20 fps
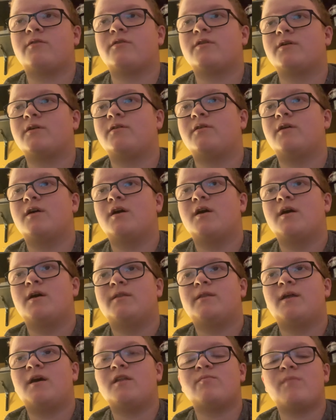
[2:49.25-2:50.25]
So
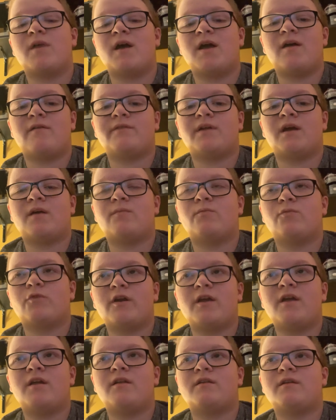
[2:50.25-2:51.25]
that's my halftime
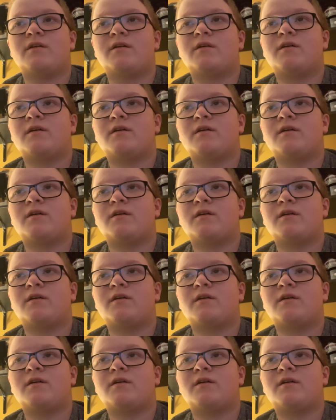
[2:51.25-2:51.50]
rant.